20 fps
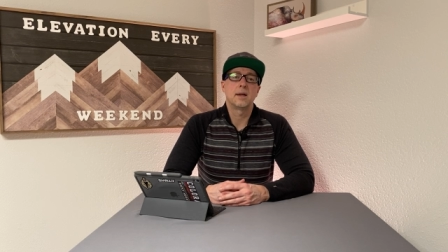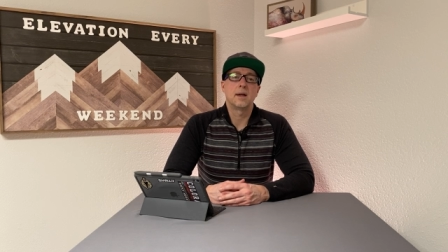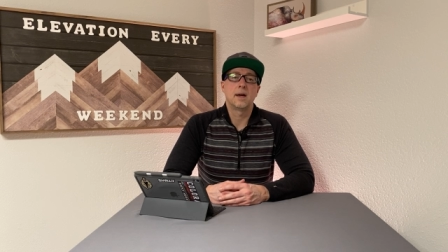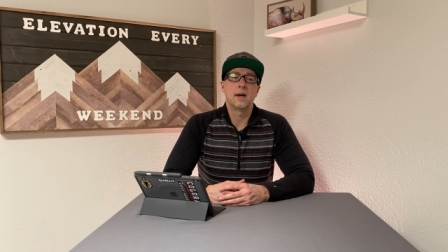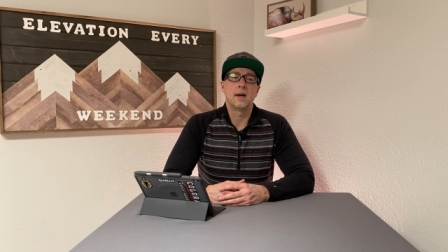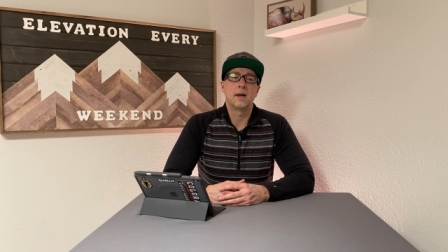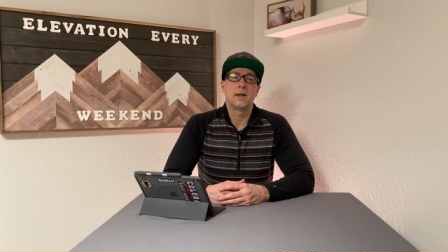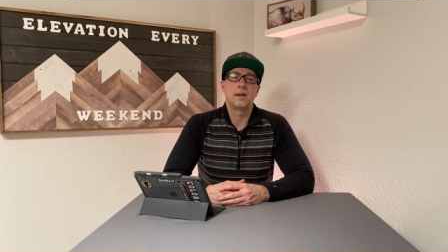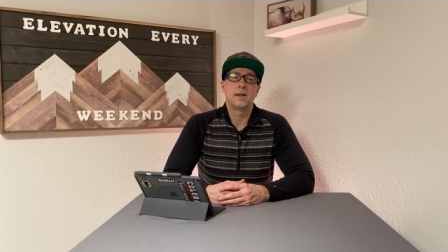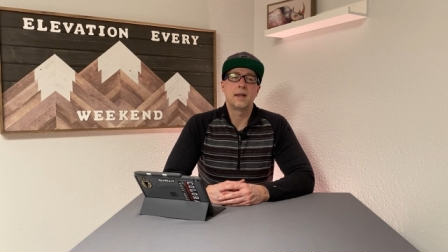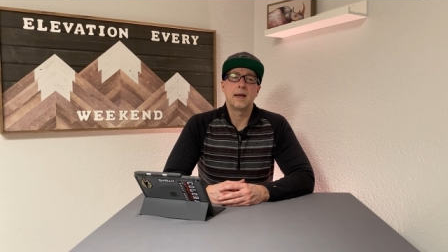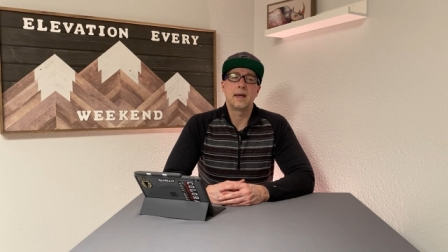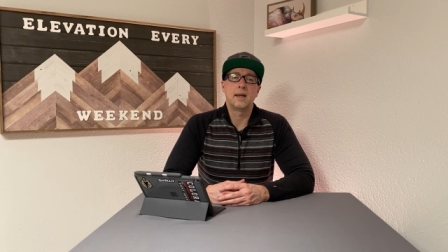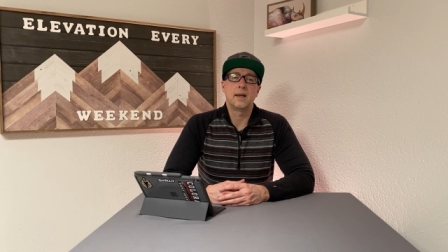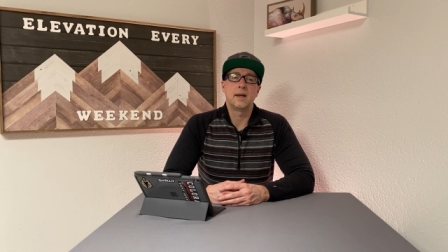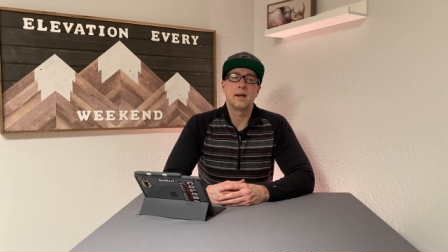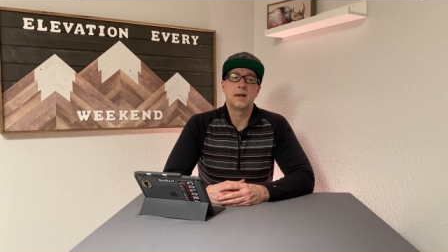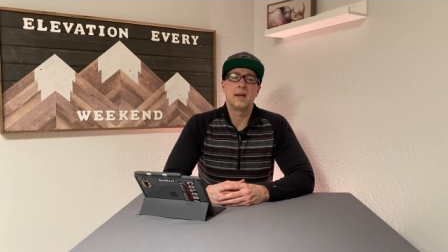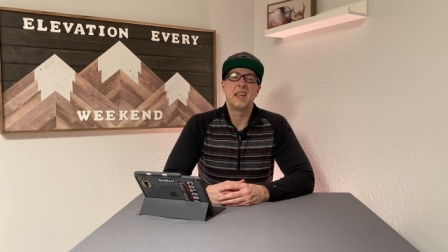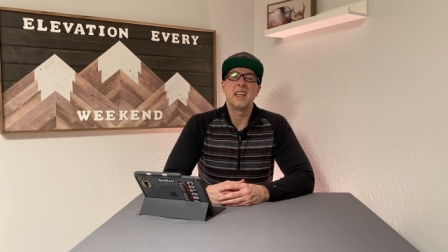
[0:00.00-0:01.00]

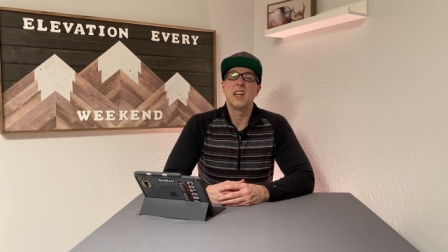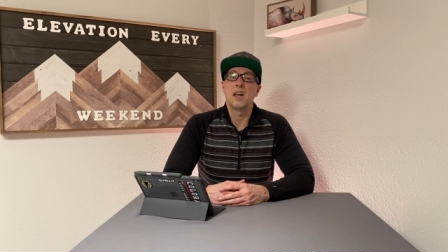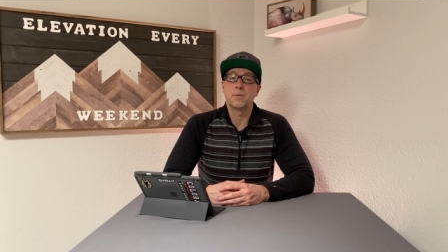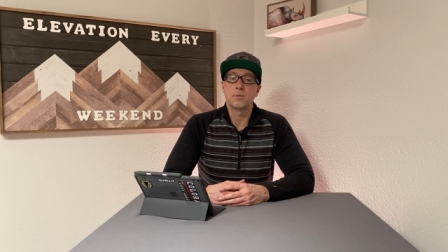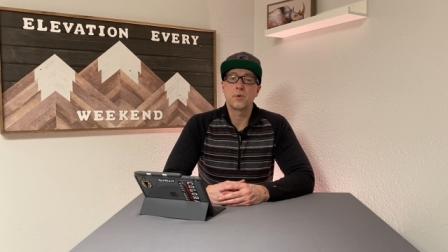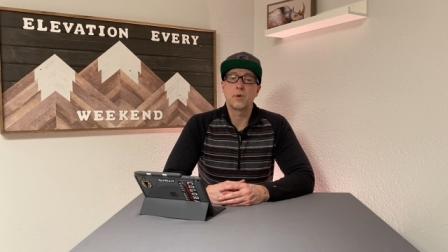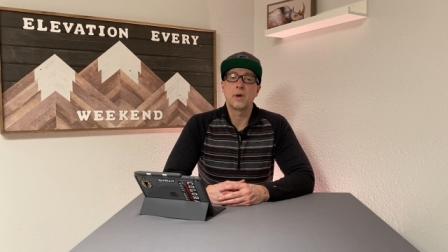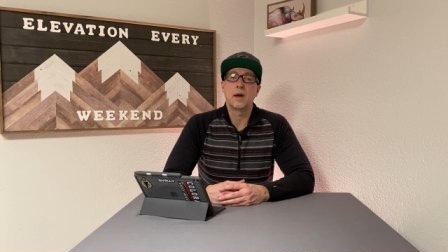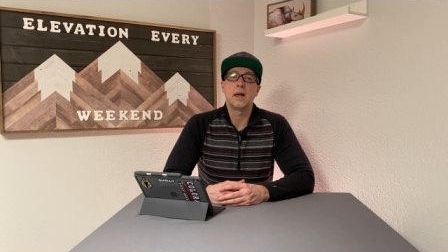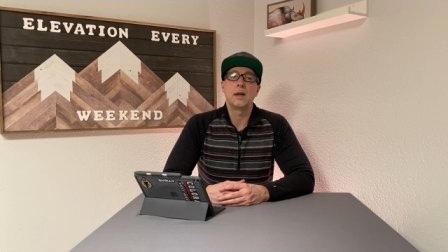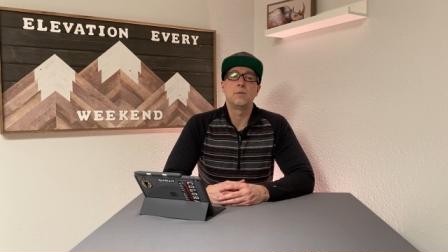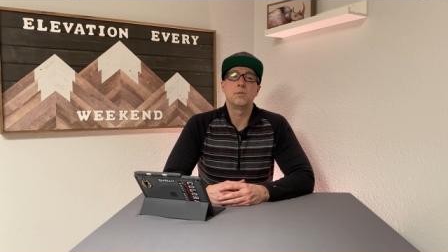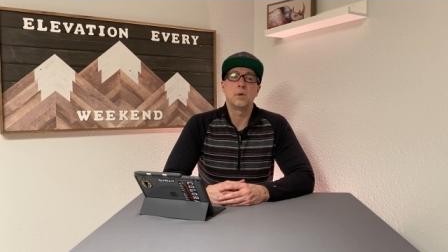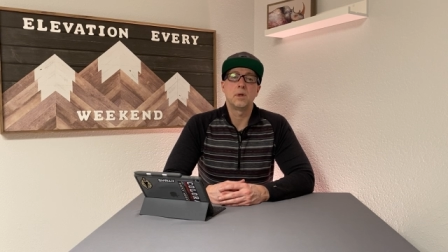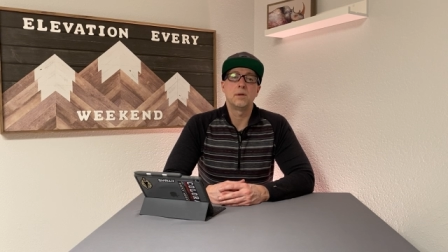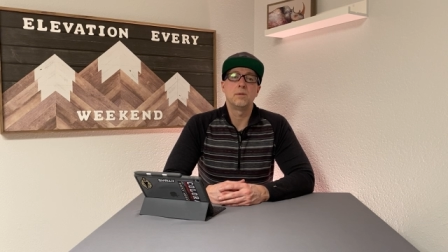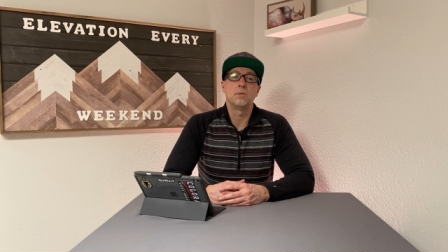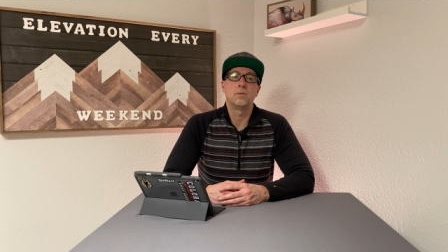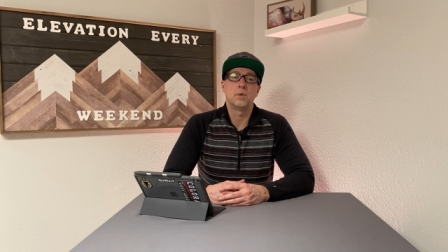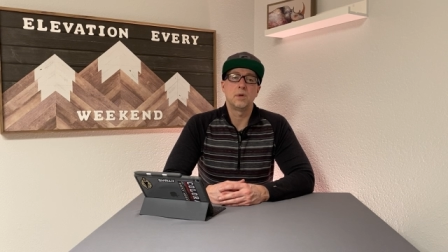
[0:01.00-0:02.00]
that an upgrade
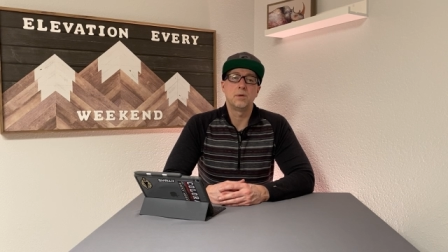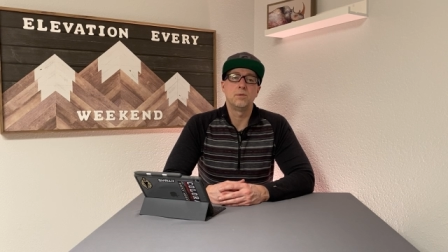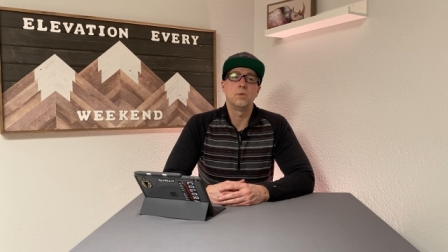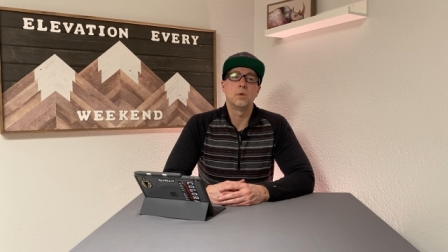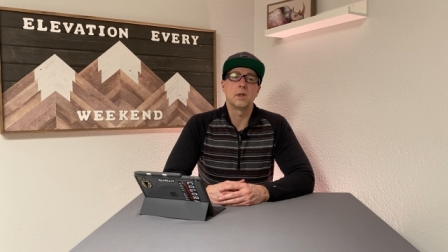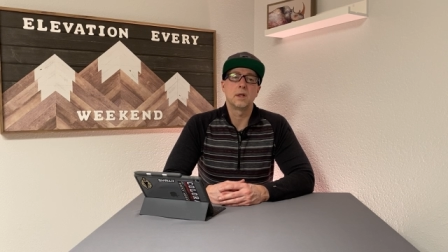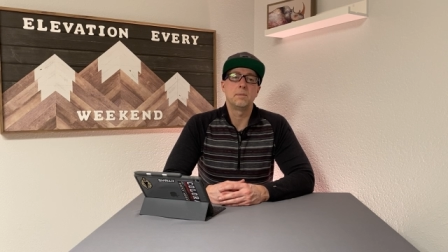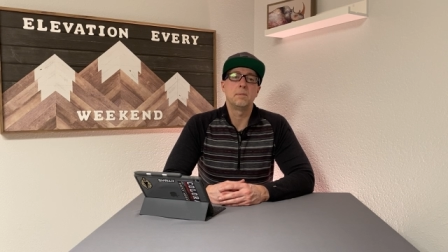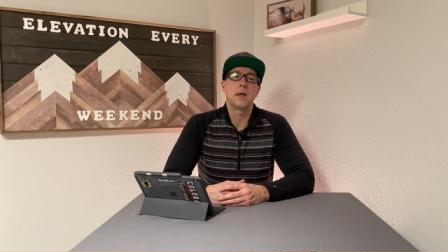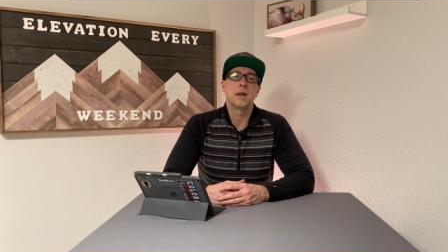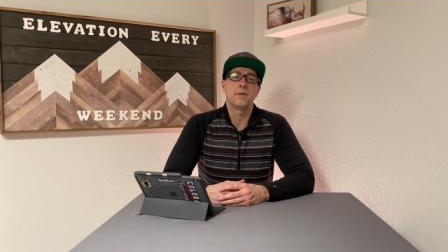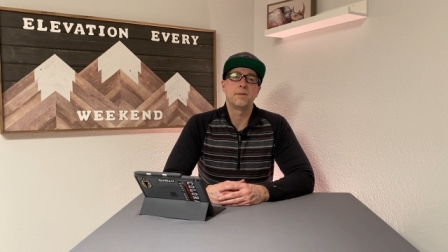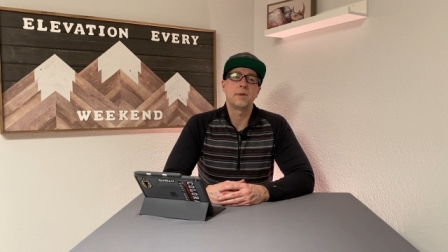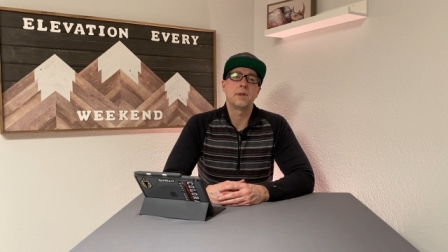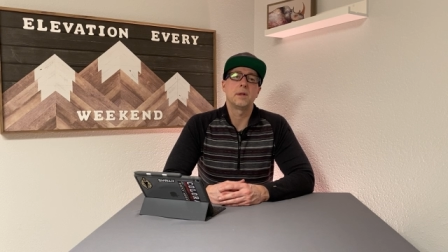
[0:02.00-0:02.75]
would really benefit